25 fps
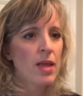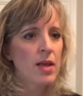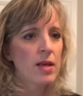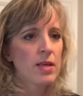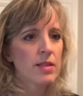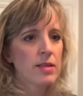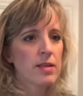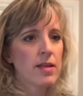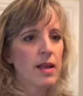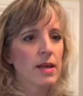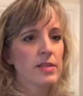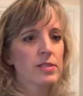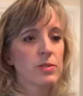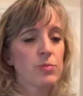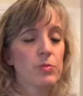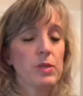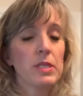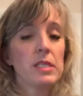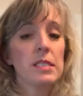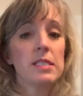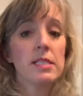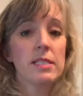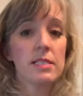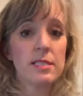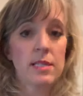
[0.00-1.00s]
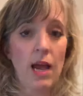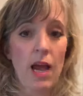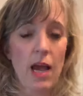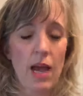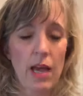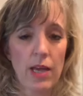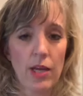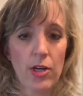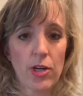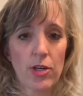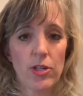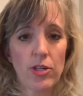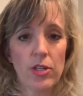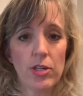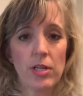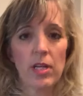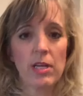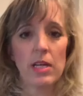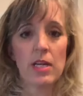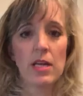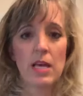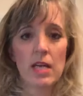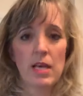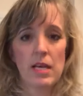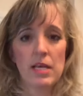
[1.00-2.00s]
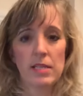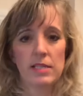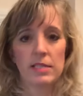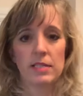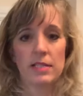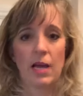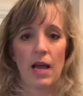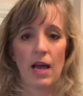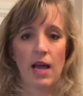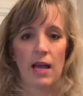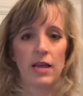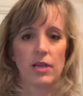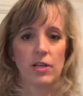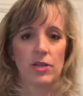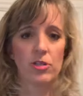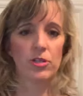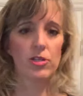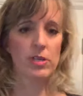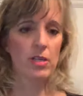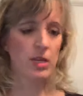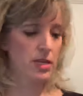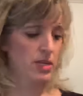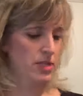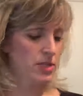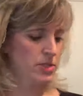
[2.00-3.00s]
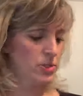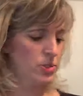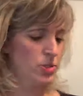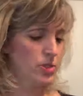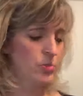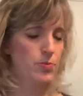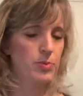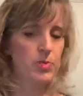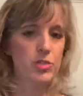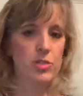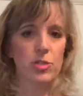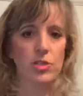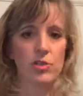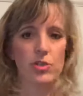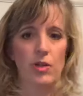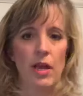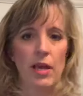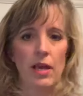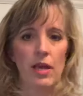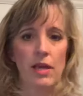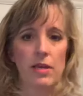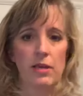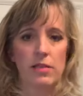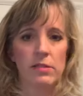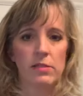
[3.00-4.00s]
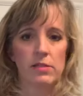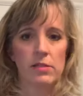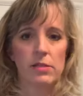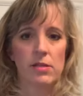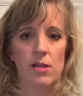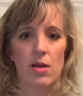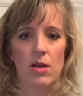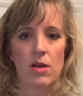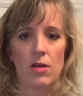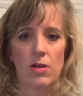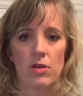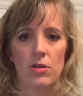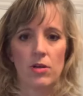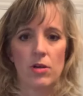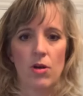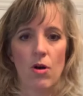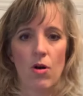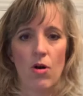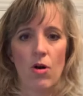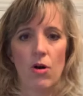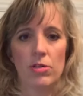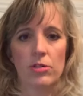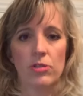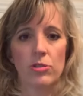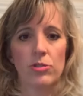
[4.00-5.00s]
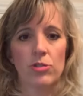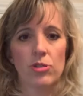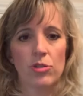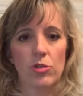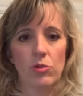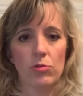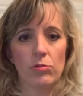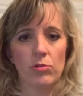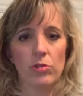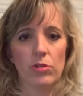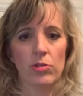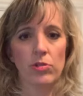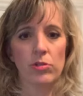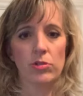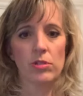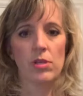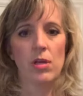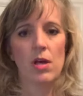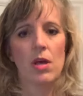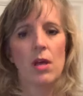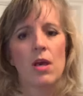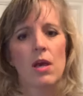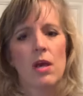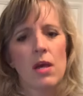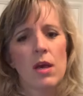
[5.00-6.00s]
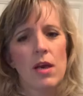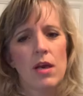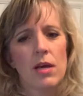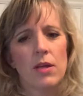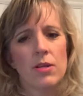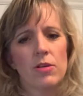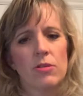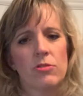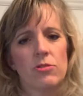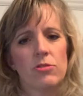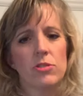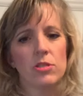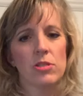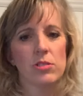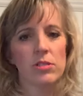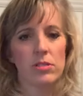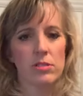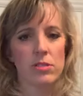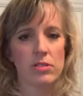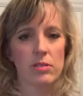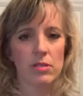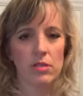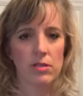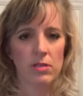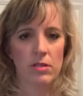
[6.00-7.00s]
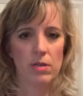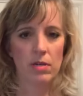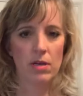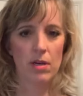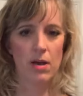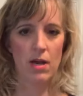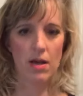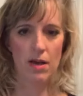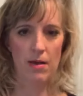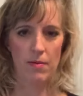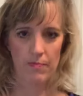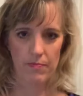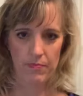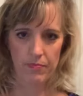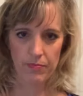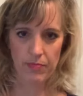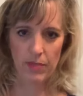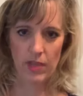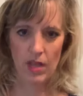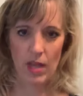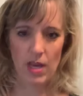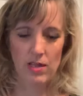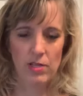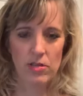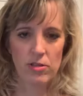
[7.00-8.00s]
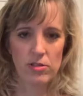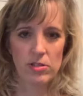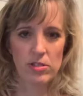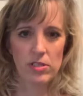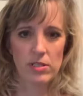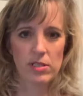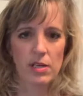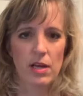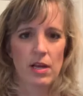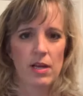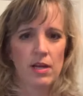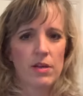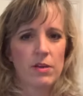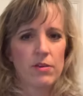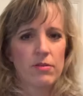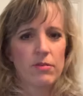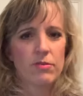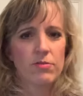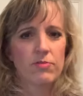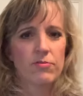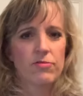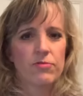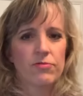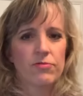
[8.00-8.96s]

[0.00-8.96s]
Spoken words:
The next one is tired. Tired is, you put your hands on your shoulders and you just kind of